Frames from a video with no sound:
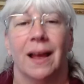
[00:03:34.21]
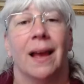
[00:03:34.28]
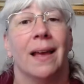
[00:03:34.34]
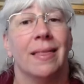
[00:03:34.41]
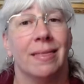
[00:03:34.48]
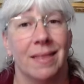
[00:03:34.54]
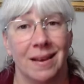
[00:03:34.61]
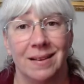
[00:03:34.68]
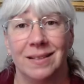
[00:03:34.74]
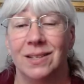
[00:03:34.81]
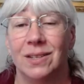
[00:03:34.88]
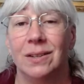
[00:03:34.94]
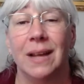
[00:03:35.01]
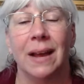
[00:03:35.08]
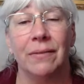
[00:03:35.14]
and then
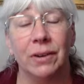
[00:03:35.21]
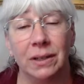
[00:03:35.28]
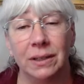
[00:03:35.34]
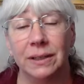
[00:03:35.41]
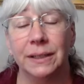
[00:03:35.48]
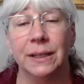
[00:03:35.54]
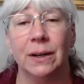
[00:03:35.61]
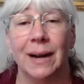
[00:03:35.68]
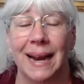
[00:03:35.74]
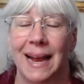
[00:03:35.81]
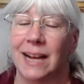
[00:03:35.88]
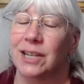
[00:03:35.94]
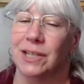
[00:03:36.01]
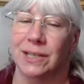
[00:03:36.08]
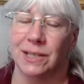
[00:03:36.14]
still have a clear
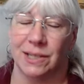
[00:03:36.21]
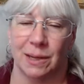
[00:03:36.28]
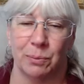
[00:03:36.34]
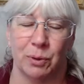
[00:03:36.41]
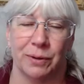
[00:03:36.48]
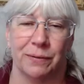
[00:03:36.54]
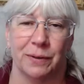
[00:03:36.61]
action summary